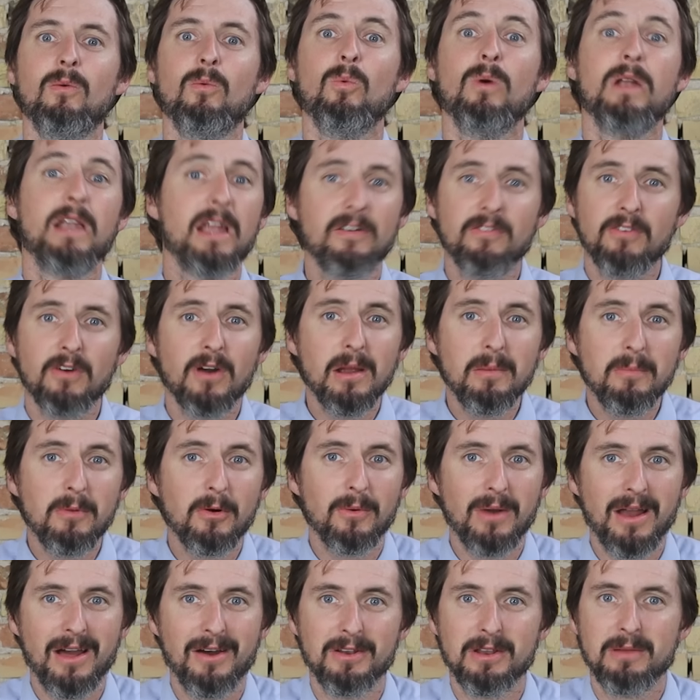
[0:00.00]
Whenever I'm
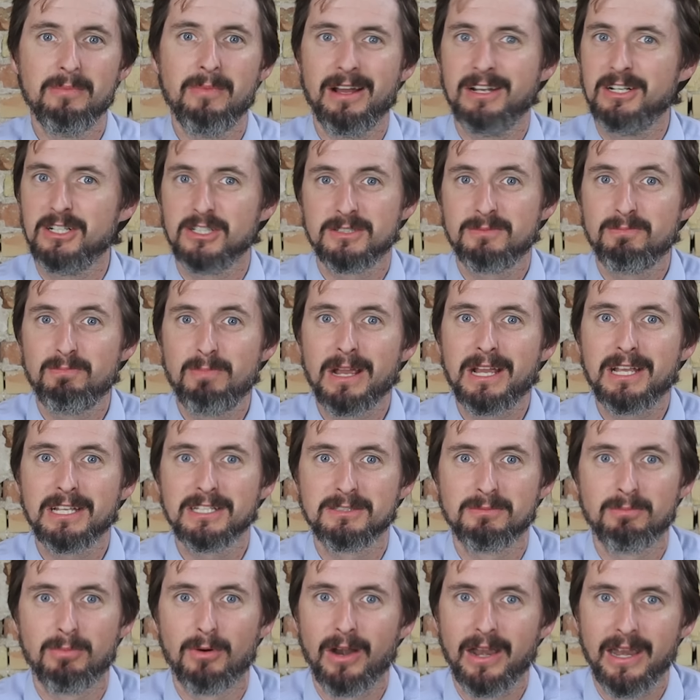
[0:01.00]
around him, I just pick
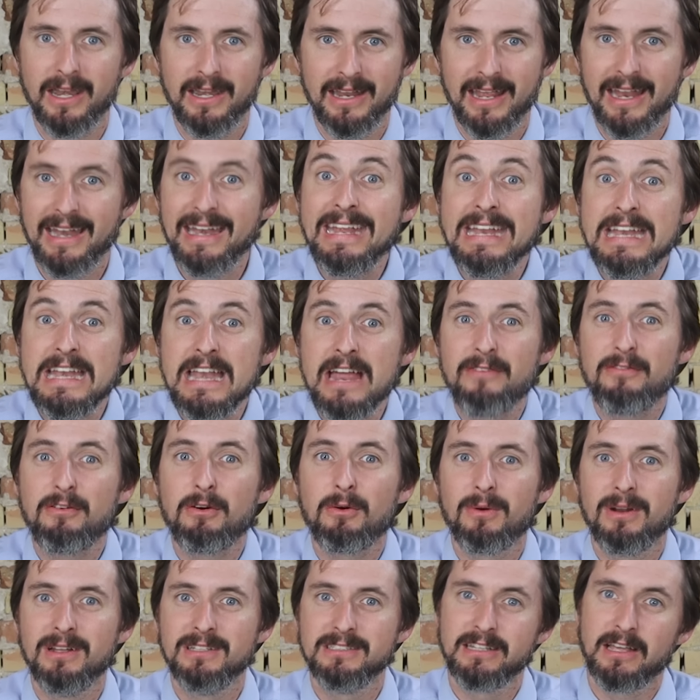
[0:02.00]
his brain, and he
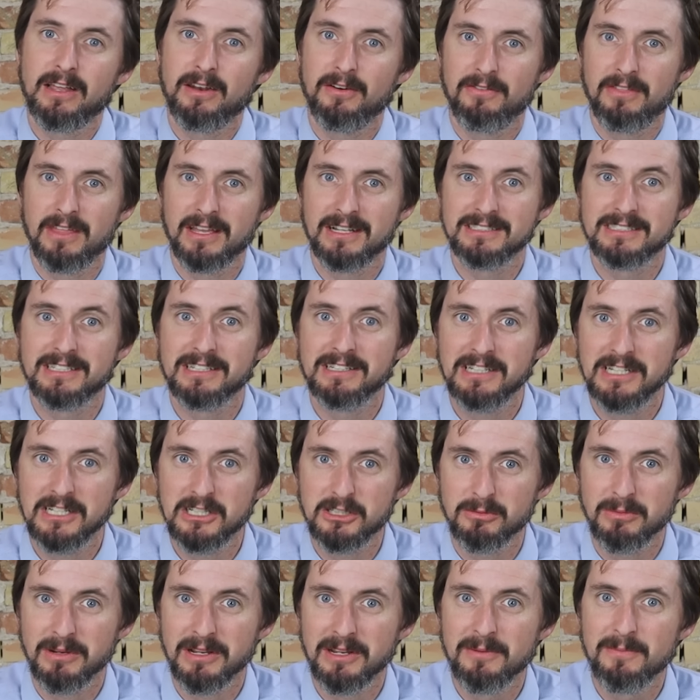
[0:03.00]
never runs out of things to
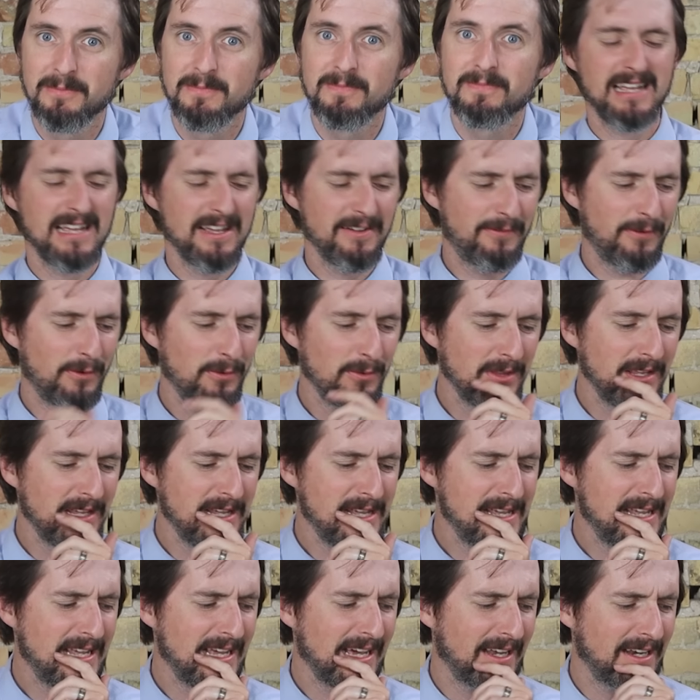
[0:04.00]
teach me. If only
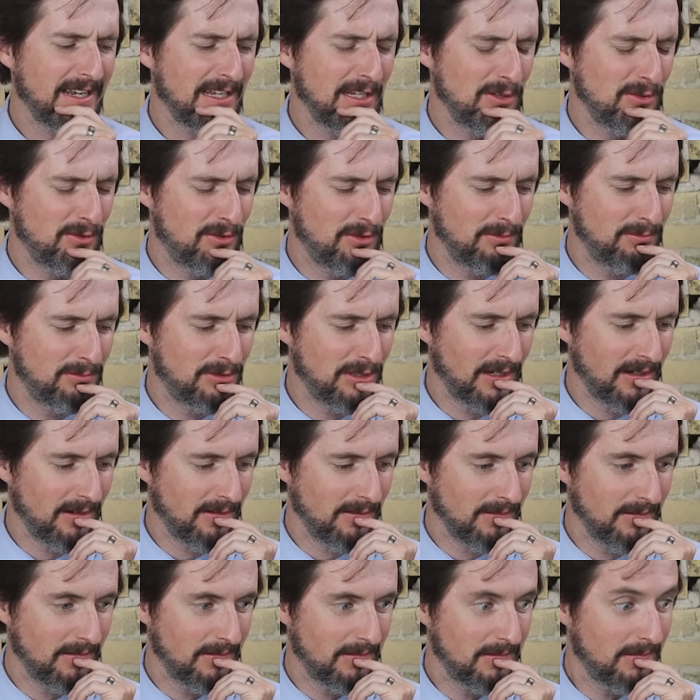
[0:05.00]
he had a YouTube
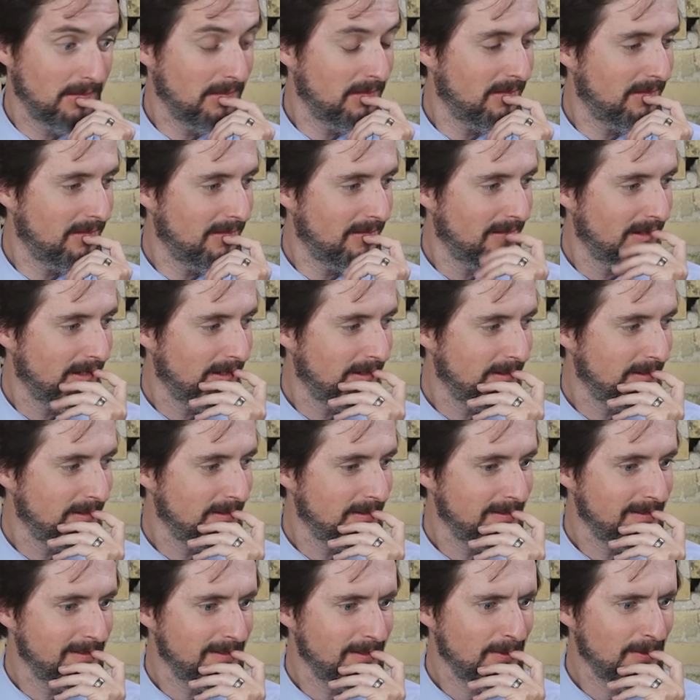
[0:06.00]
channel.
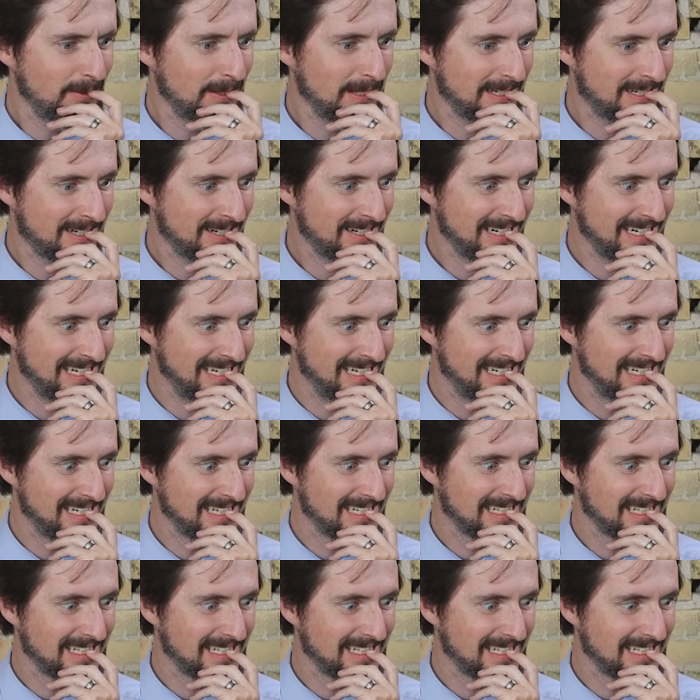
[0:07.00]
Oh, that's right.